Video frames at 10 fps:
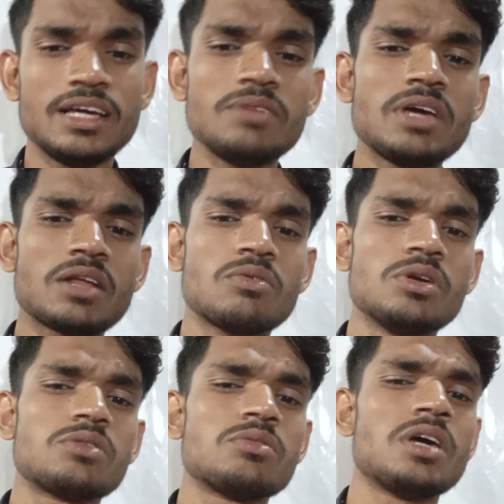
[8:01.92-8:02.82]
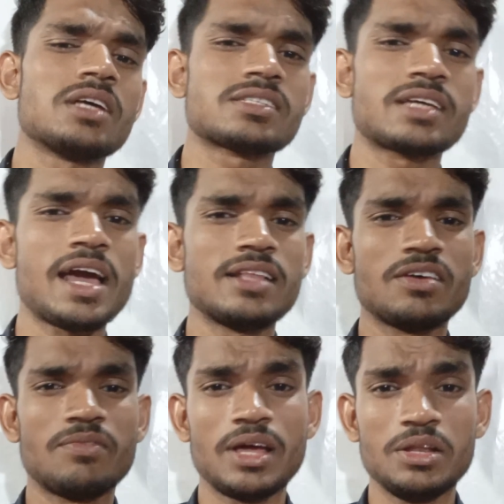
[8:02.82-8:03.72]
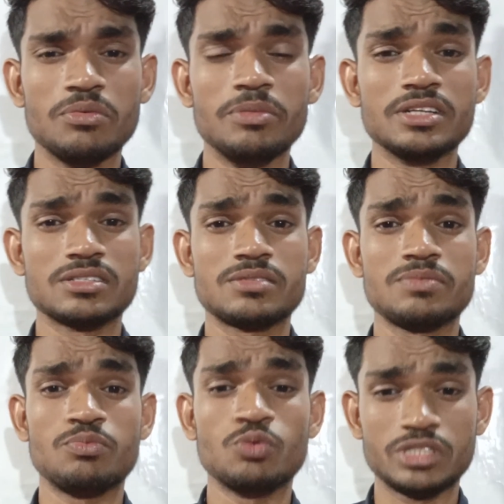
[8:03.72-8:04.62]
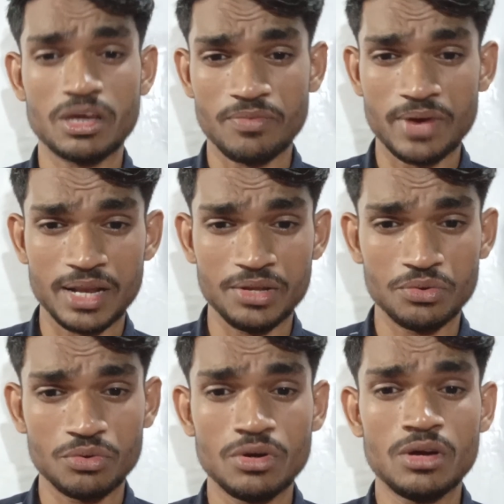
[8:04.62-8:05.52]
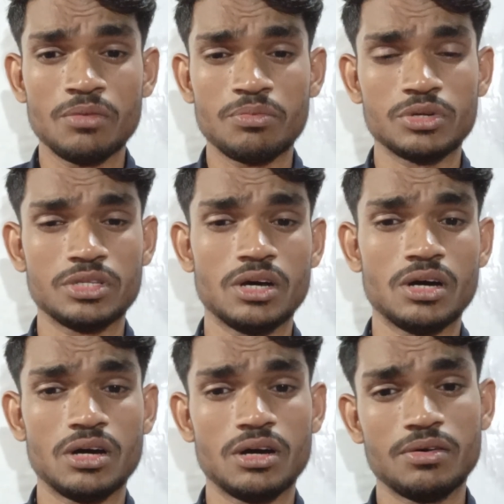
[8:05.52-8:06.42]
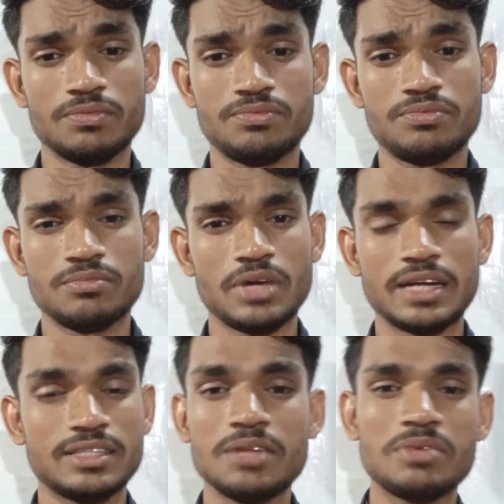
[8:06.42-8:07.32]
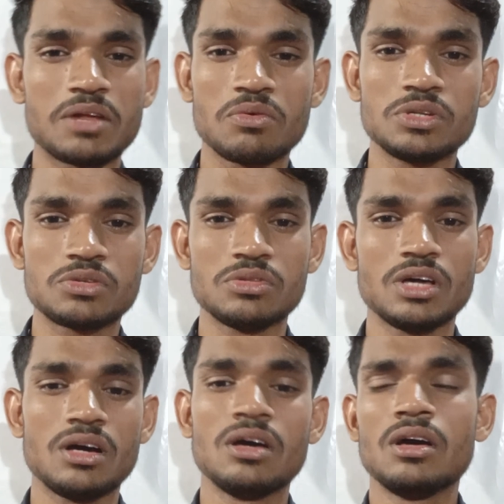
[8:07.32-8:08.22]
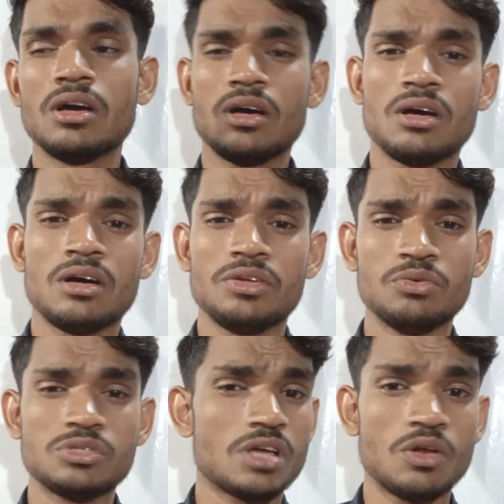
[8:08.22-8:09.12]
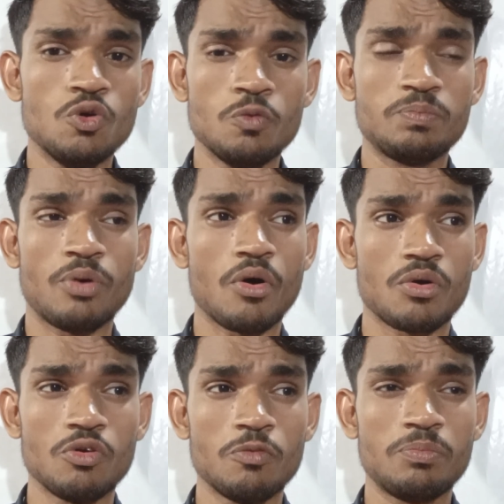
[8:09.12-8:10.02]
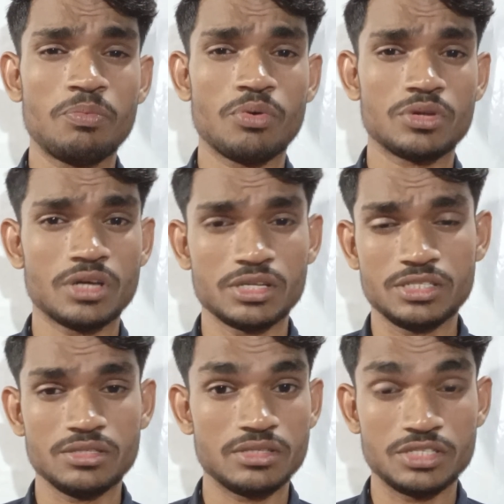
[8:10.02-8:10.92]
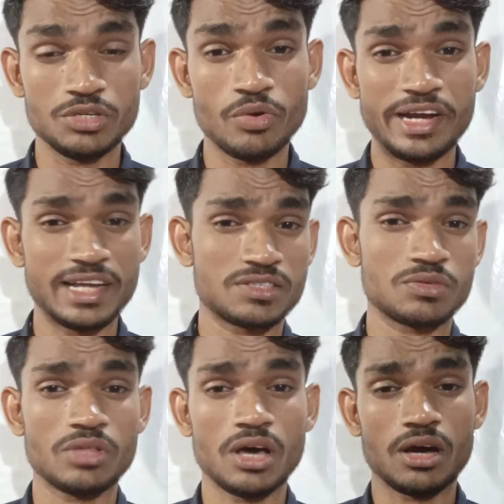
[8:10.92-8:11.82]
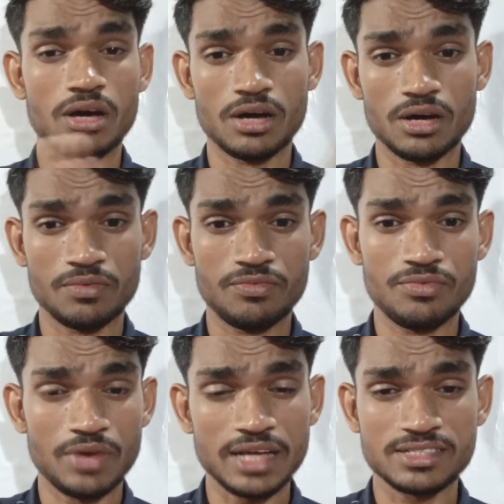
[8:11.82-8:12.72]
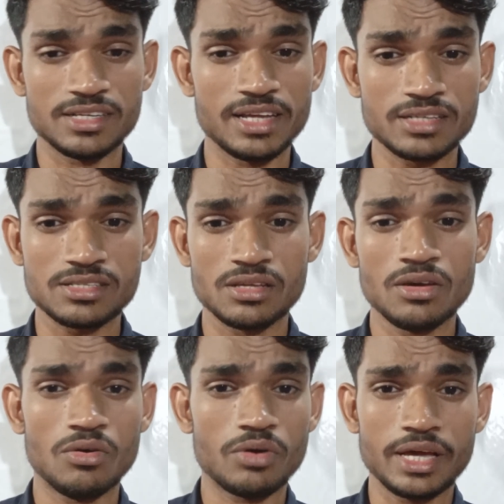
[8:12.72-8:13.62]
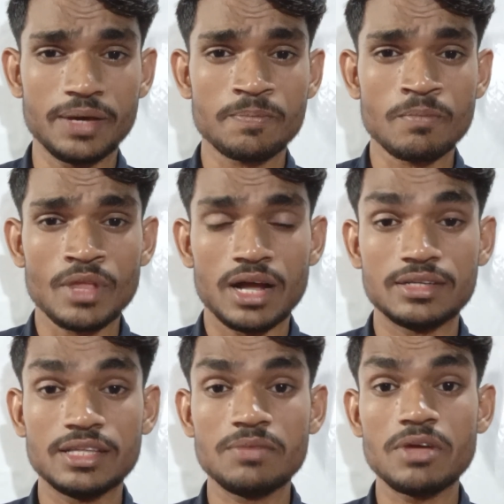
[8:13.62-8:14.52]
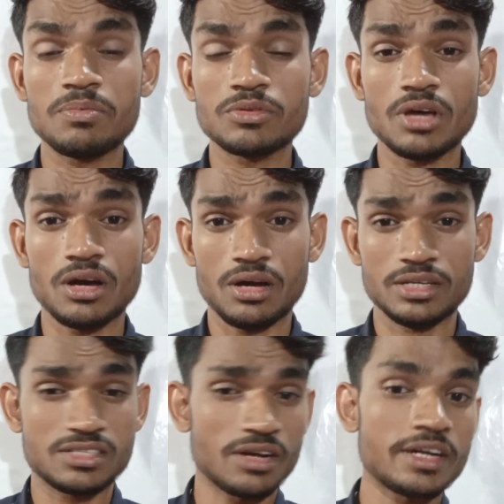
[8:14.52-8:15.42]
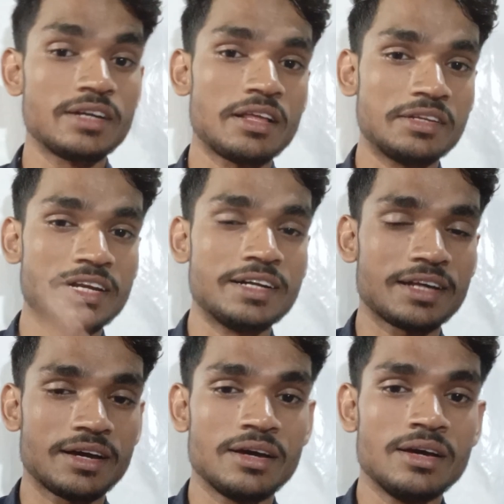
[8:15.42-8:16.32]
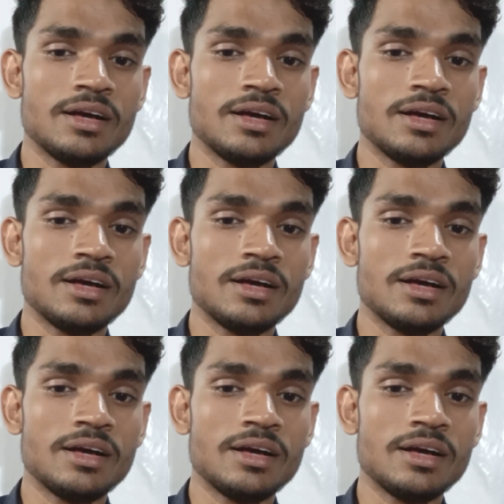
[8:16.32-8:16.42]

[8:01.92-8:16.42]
then we are going to the scan the value, means put the value for the and then we are going to the use the loop for loop for the zero index to the last index. Okay, and then we have to the inserted the data.